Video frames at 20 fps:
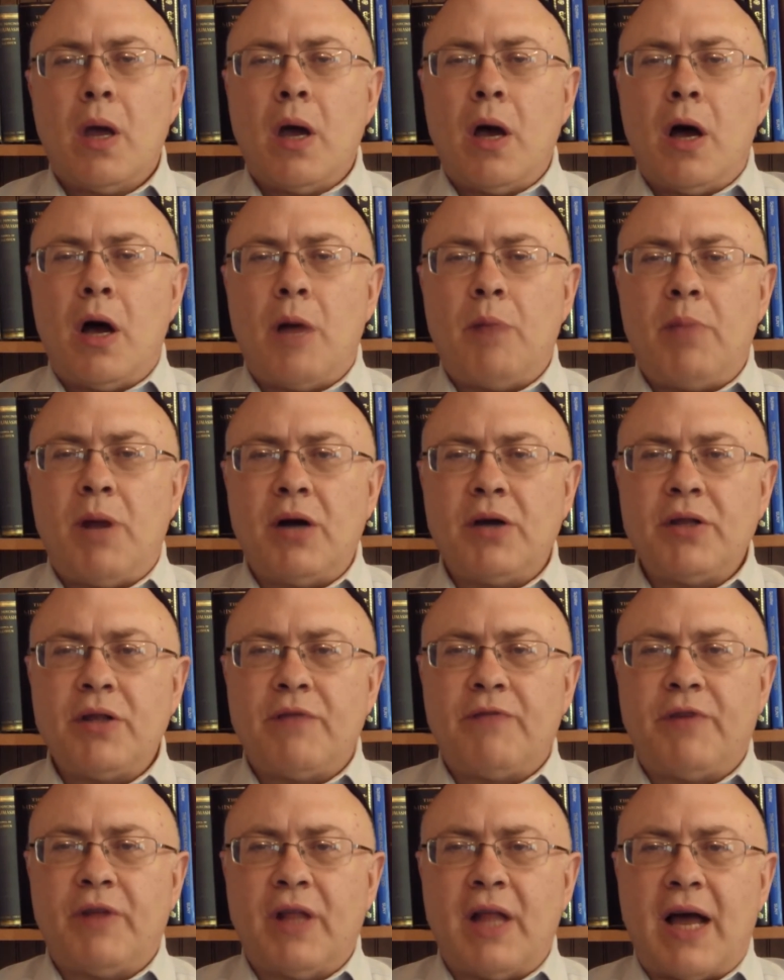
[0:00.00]
Among the
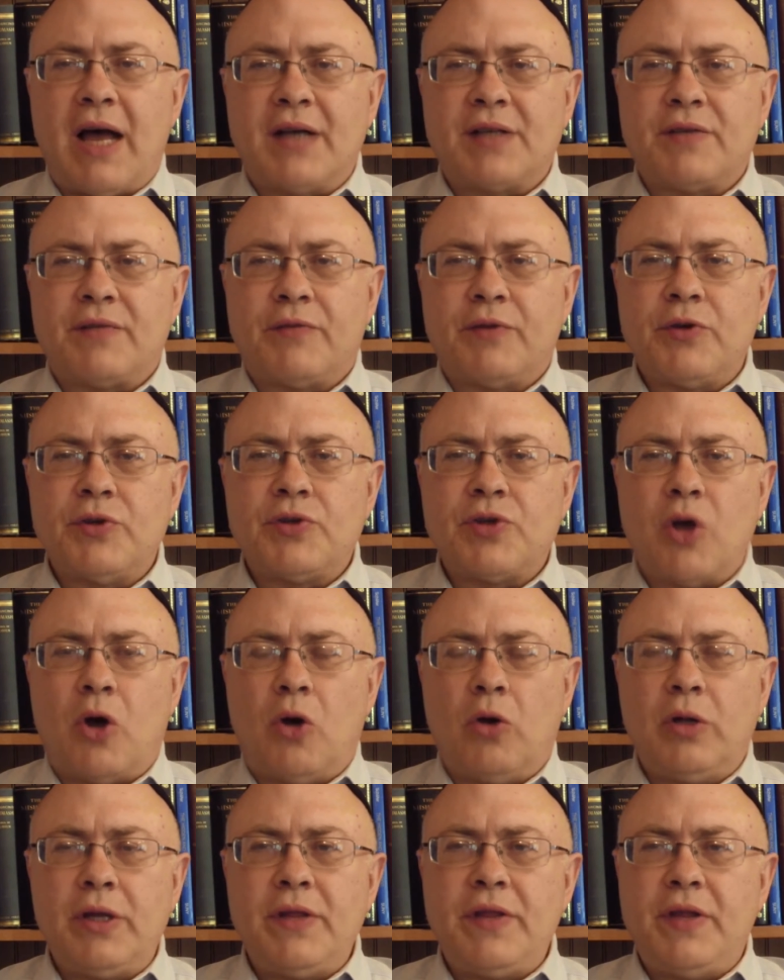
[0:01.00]
philosophers,
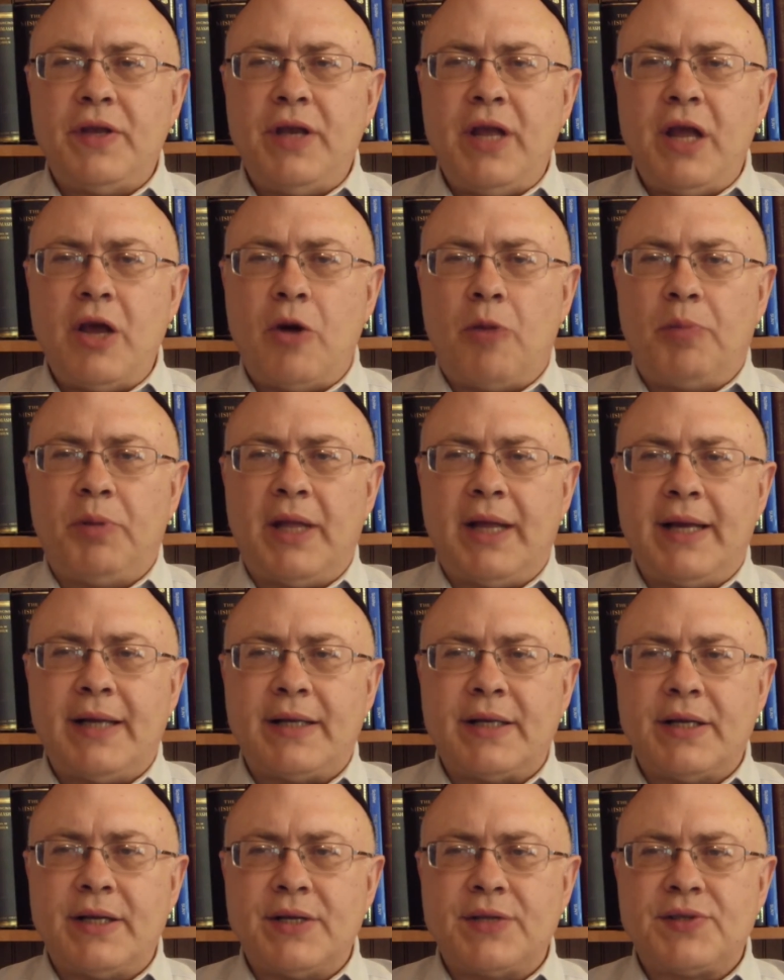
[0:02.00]
only the
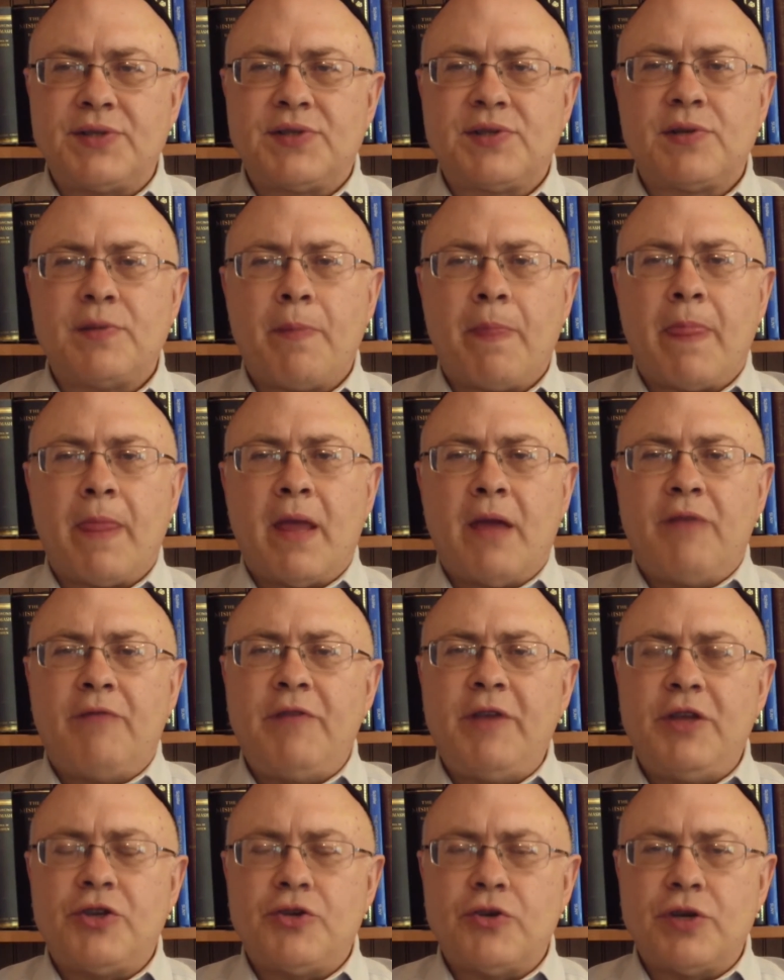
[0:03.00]
Neoplatonists
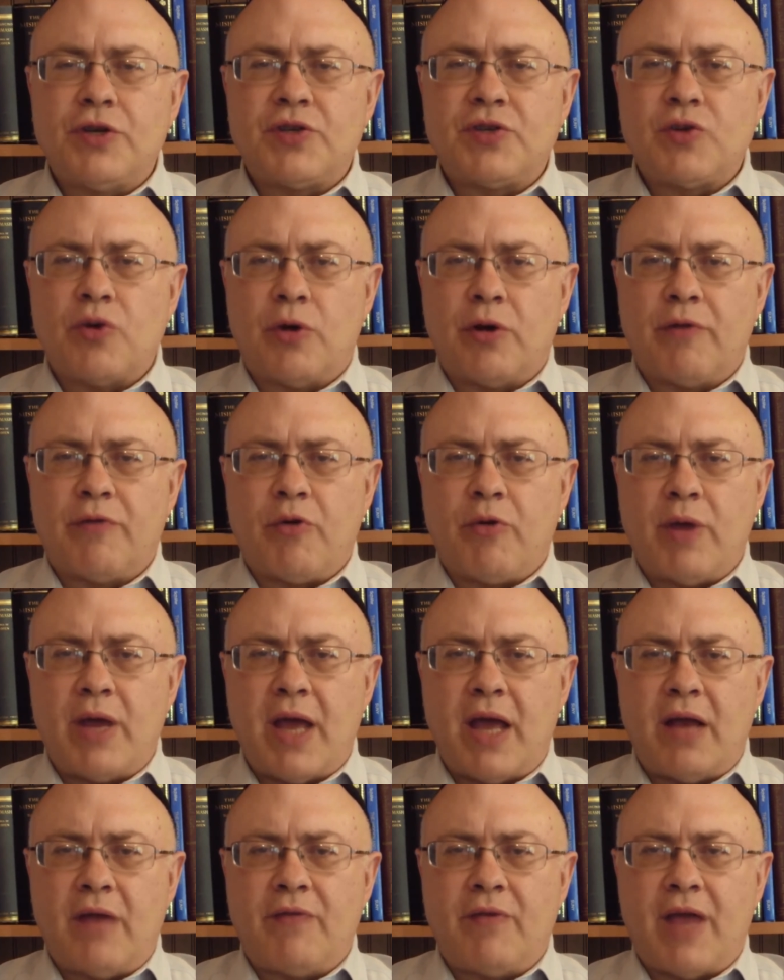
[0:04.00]
featured a sort of
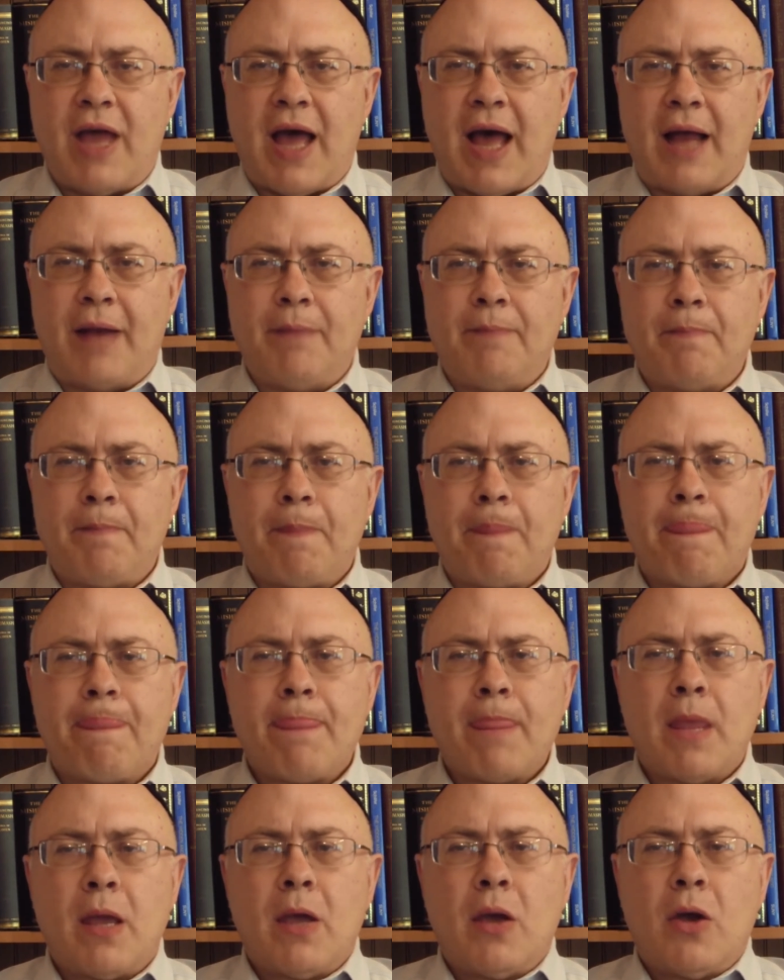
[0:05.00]
creative God.
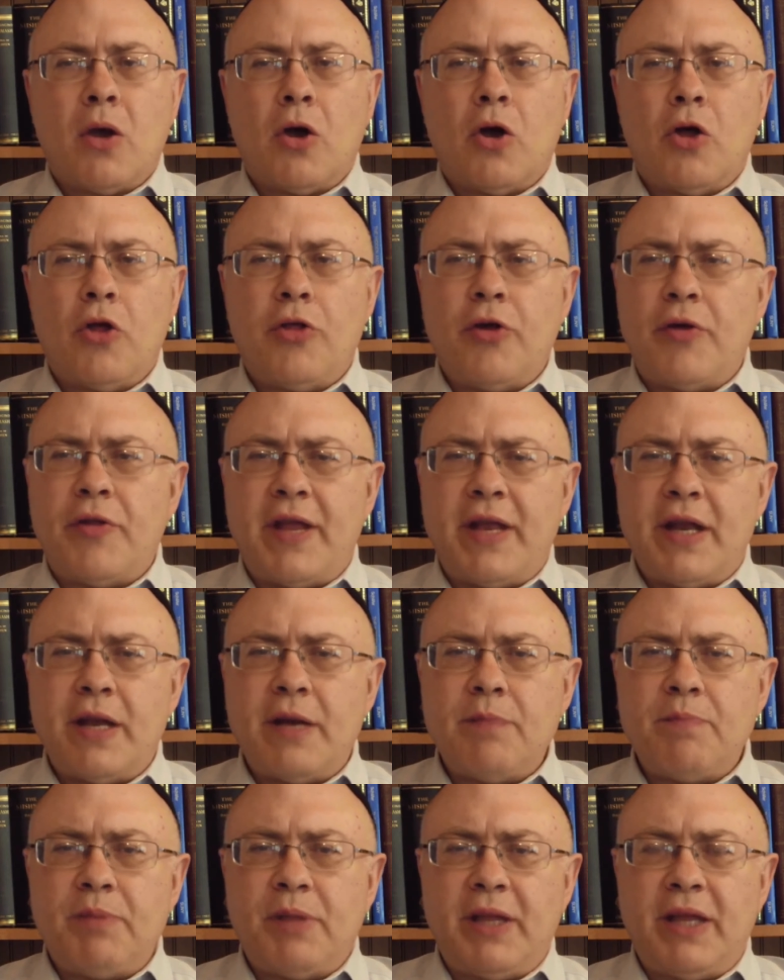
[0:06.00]
Though they
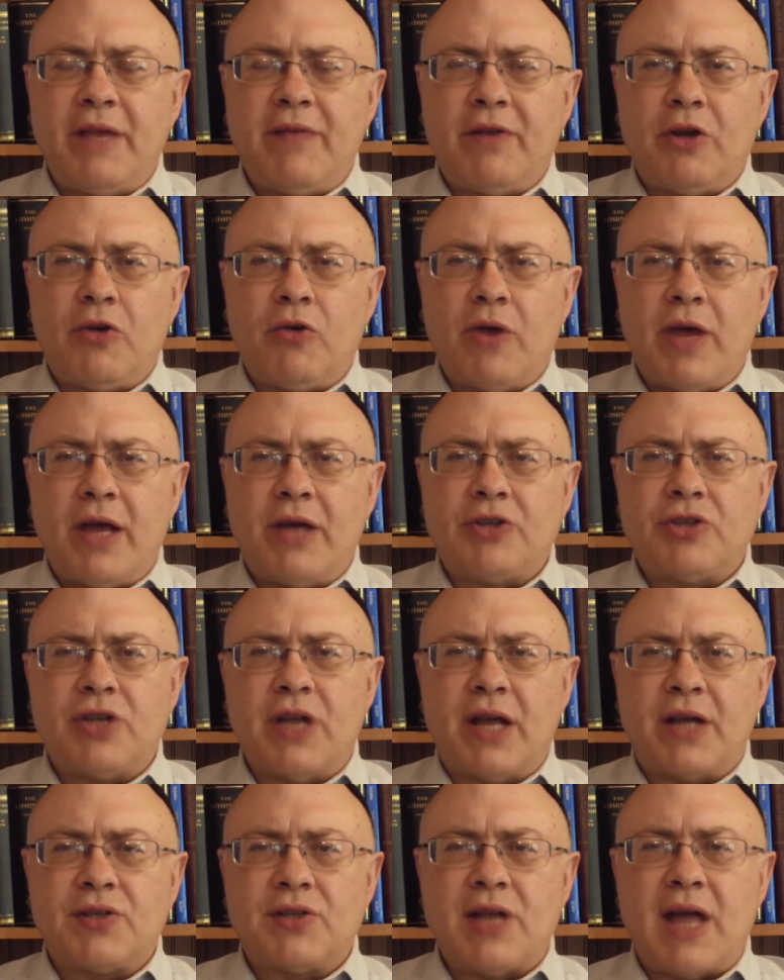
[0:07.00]
didn't believe in creation
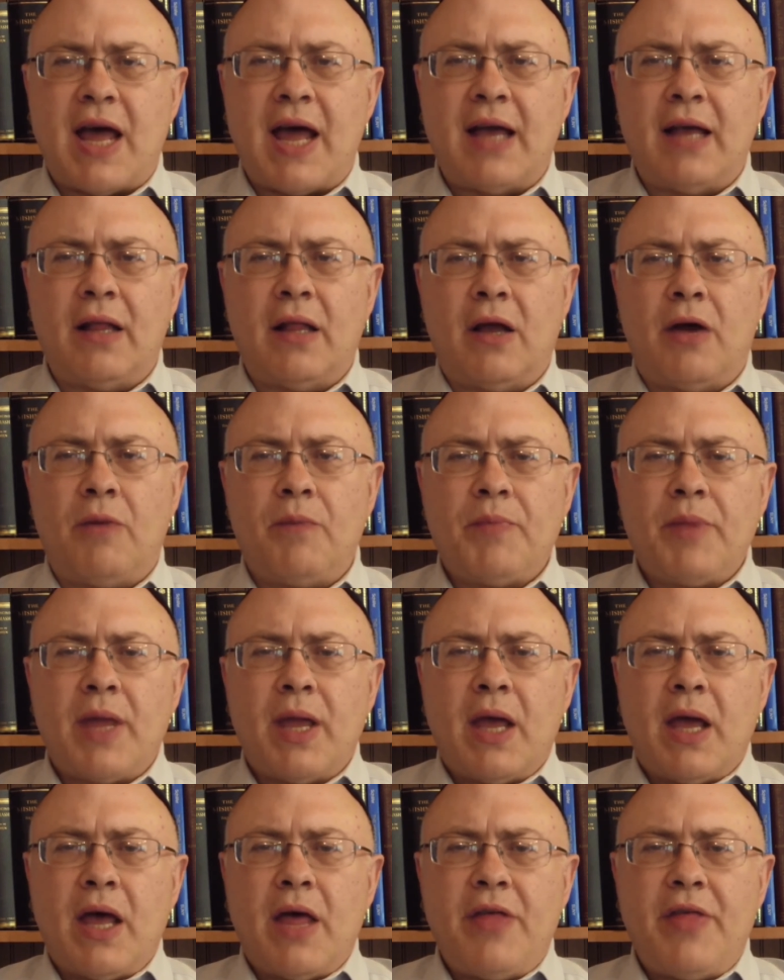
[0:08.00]
ex nihilo,
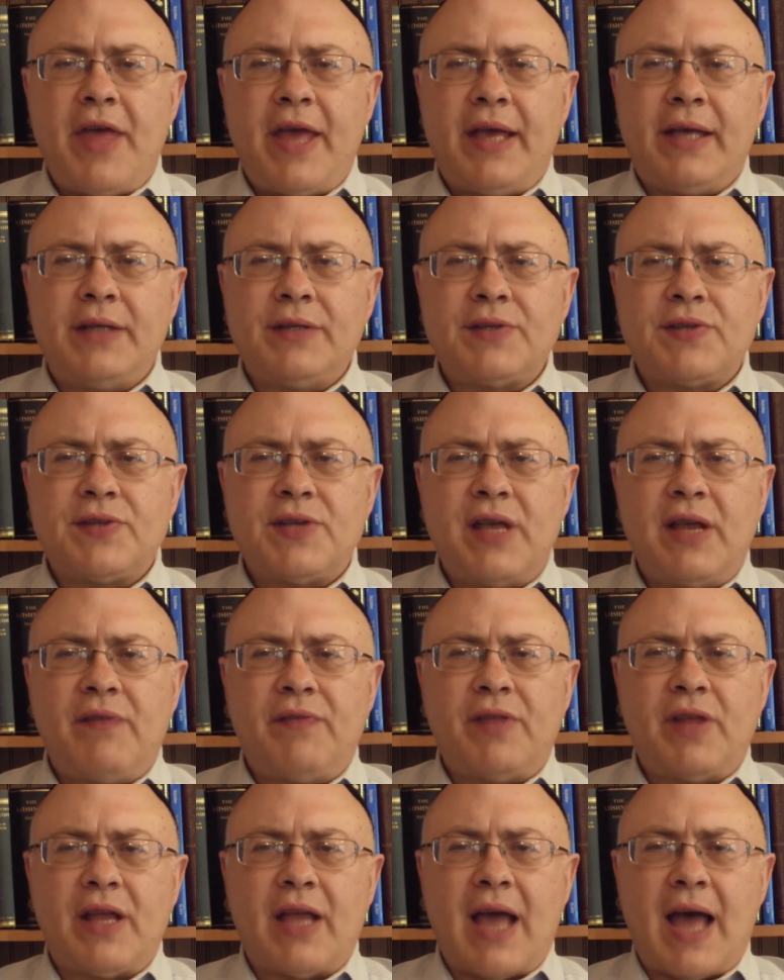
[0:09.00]
they conceived
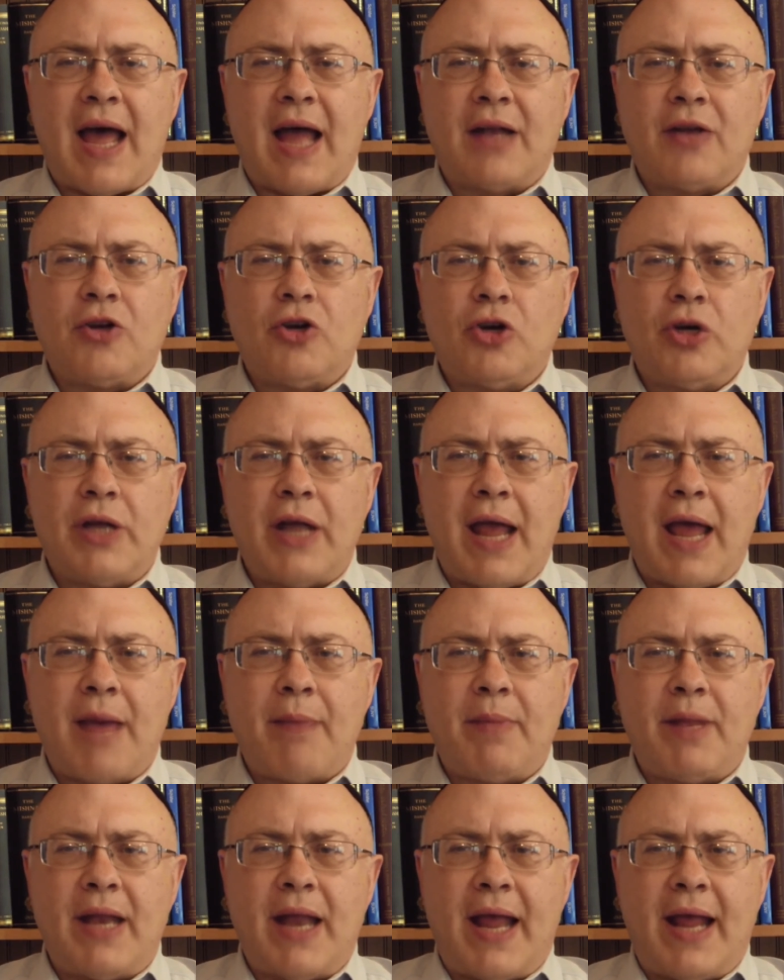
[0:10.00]
that God could
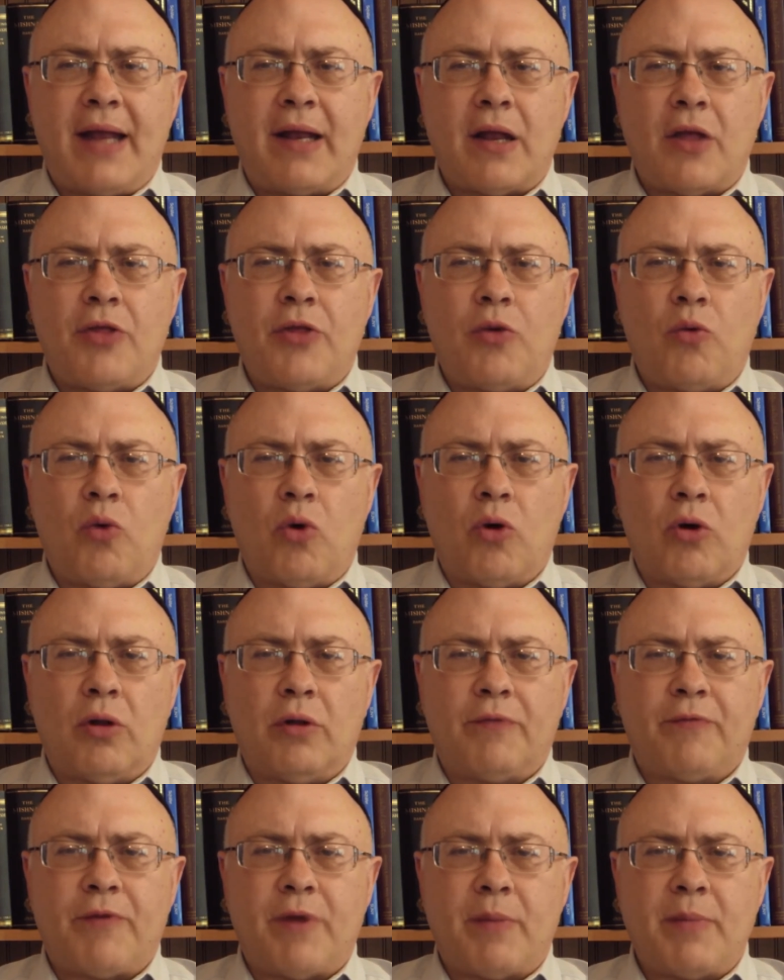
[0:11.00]
emanate the world
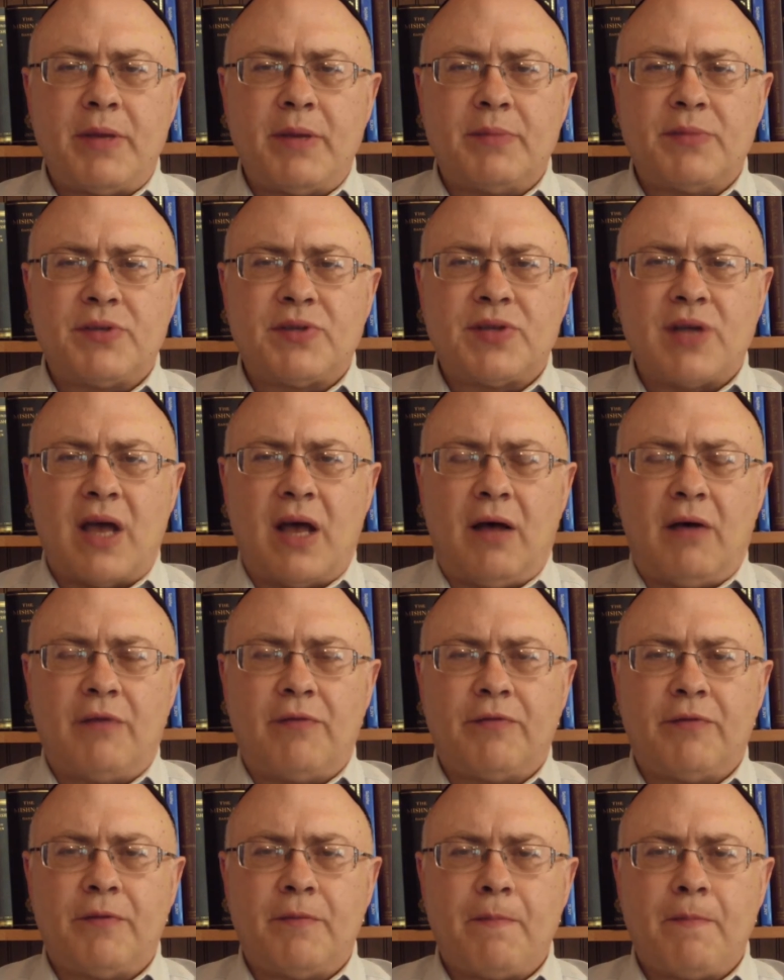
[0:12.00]
from himself.